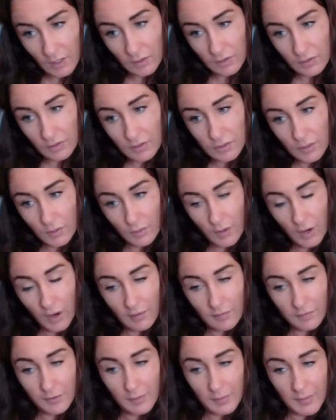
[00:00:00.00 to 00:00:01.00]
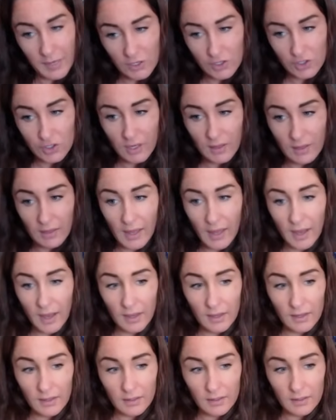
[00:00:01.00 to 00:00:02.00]
So confirmation
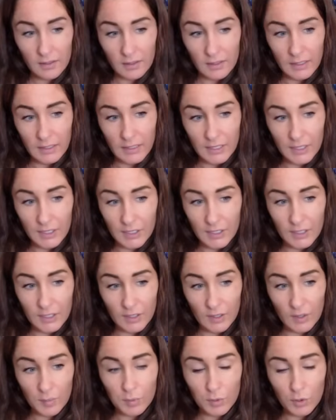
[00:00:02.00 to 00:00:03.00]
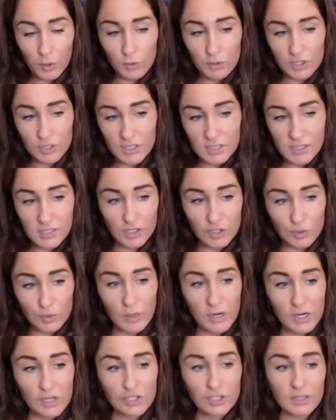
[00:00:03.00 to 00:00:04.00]
that he approached the
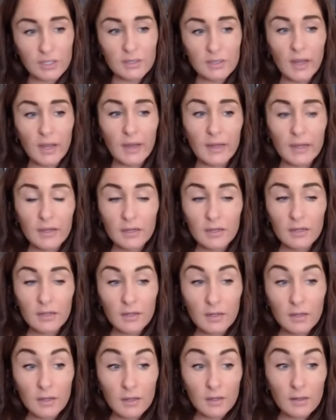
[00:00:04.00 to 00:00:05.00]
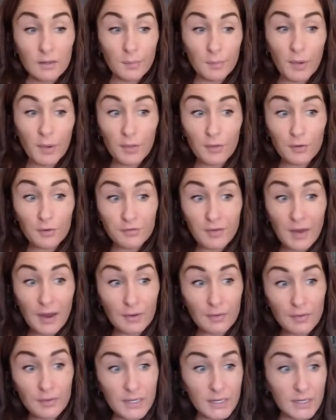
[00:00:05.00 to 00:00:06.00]
situation like, the mother
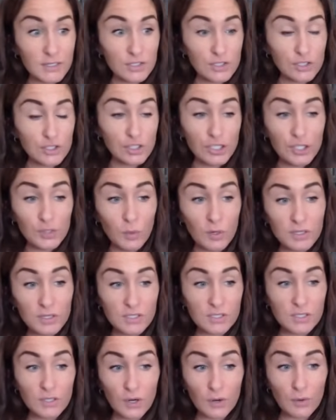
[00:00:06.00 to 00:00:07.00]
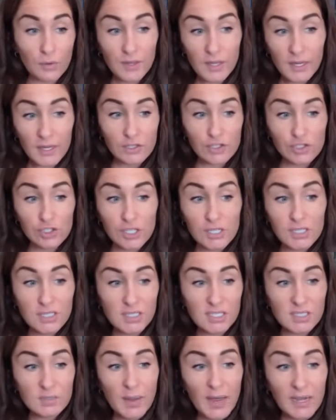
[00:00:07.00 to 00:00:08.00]
found this, she wants to know this, she
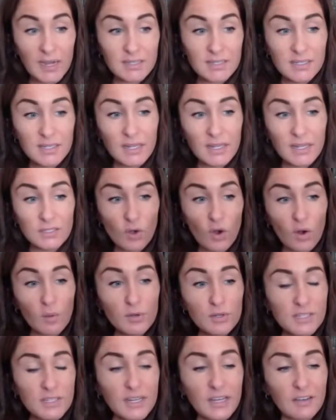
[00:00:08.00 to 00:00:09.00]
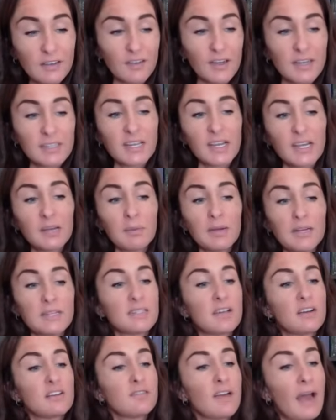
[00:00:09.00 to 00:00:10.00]
suspects this. Almost like if I take
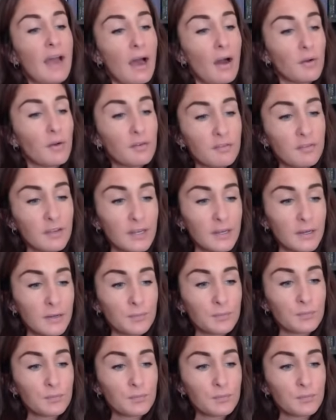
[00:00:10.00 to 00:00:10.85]
myself out of it